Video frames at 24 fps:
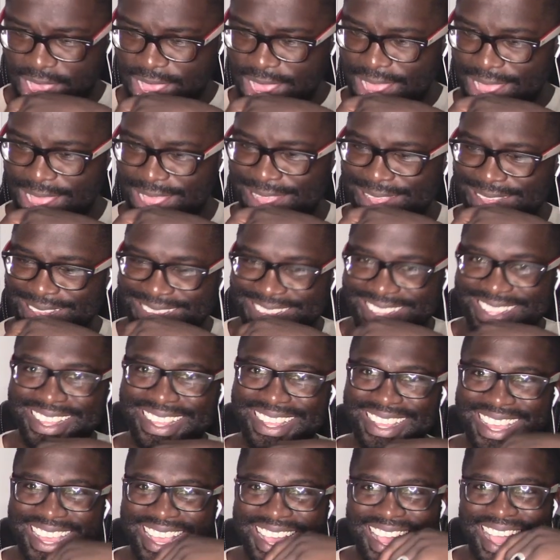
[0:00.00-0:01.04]

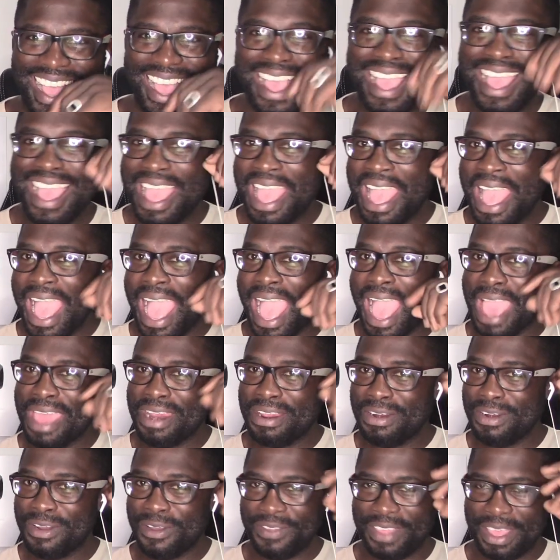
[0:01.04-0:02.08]
I
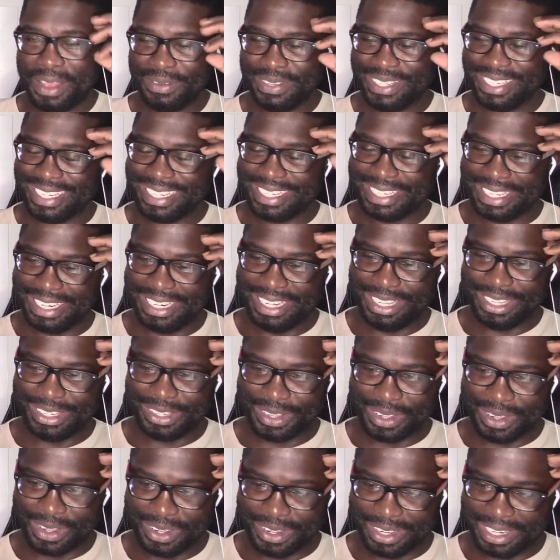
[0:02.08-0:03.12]
don't know if that was a
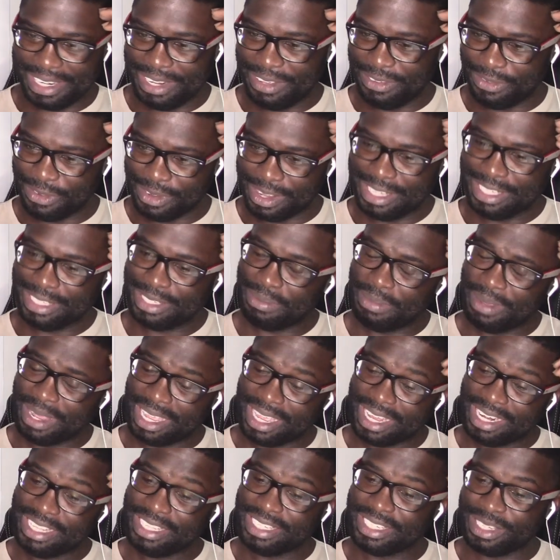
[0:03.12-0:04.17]
sneeze or a defense
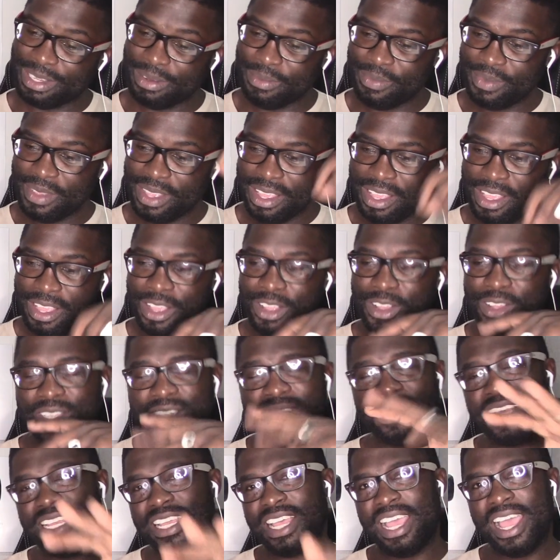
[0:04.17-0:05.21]
mechanism.
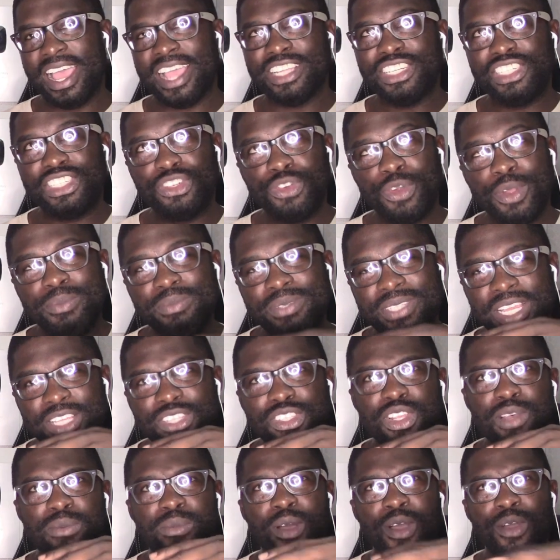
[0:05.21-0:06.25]
Because shrimps are
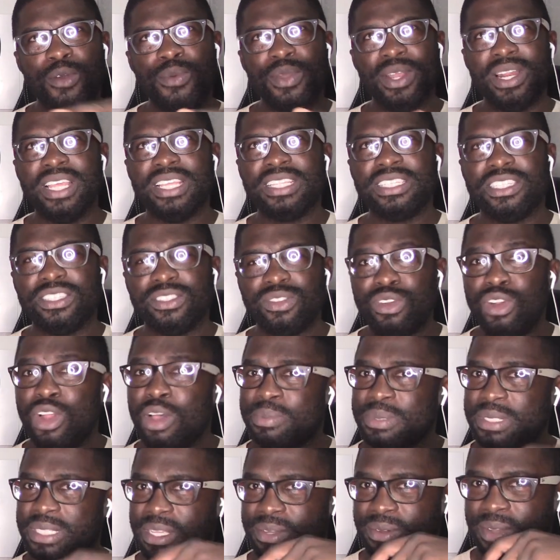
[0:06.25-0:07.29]
somehow related to
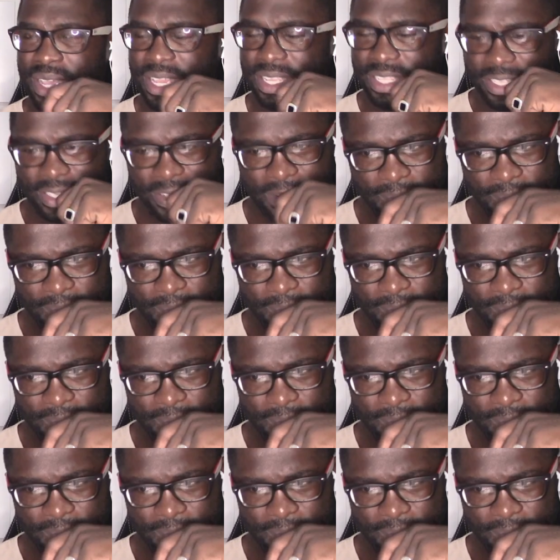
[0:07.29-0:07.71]
lobster, right?